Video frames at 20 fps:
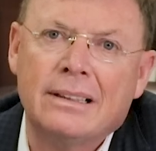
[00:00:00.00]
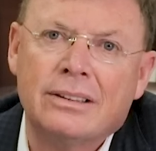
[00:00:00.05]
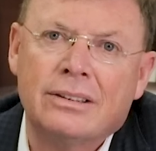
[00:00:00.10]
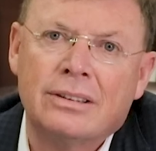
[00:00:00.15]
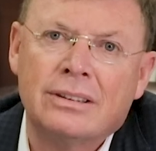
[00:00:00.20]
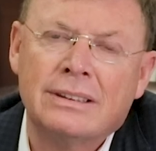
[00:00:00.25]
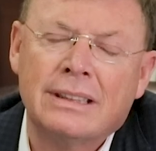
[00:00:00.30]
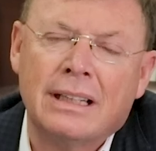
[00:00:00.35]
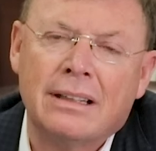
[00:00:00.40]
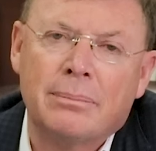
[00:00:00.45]

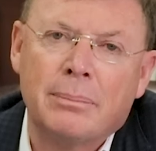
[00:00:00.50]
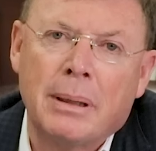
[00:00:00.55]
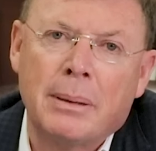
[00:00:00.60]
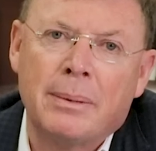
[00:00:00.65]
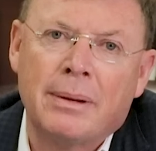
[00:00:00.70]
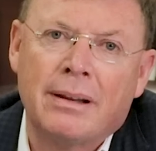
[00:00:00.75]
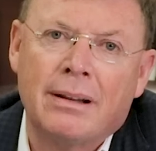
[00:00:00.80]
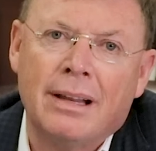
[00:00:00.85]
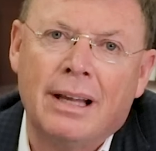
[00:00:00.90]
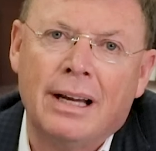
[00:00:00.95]
Turns out
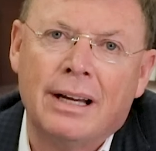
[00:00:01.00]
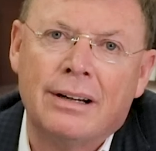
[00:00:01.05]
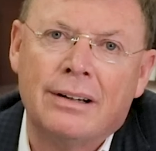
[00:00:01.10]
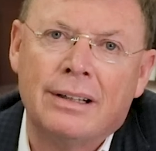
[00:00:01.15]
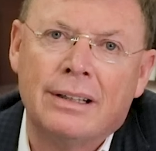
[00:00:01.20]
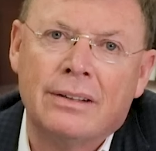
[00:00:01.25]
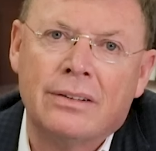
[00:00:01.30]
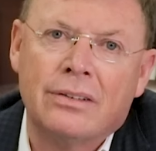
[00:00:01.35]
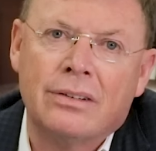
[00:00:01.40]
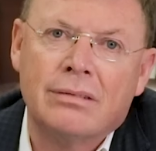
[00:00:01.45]
maybe the
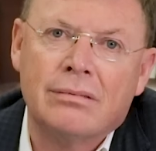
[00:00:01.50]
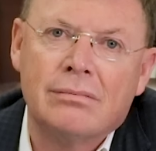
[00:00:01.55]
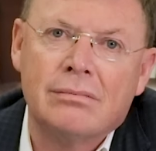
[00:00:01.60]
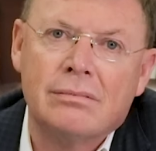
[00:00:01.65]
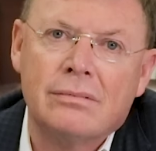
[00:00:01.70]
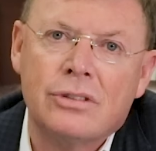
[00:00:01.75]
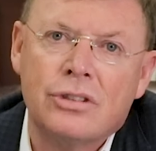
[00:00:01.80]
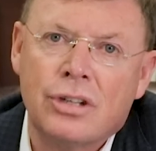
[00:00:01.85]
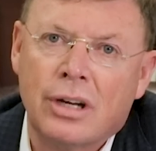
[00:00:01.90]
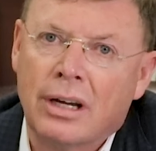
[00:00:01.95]
liar is
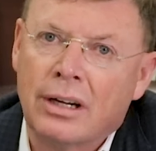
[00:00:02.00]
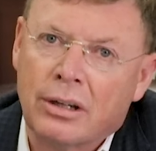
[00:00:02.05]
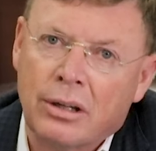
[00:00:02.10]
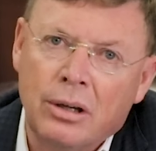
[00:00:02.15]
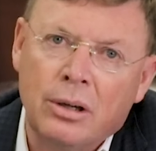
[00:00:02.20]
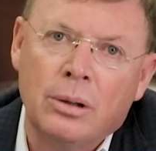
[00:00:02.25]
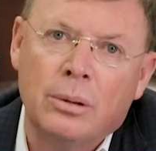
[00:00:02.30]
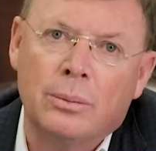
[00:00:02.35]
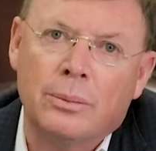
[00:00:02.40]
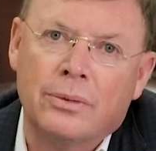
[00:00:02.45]
Sean
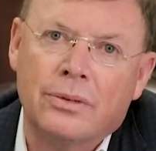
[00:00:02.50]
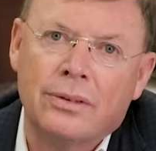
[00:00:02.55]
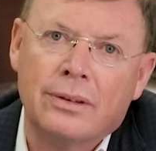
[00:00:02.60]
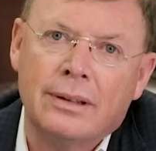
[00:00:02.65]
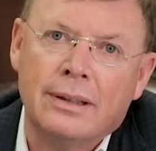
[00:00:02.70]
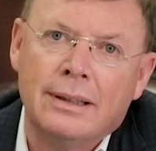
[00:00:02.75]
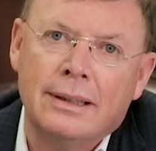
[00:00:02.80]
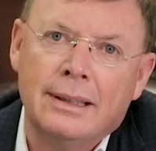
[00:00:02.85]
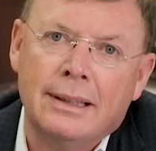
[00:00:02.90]
Combs.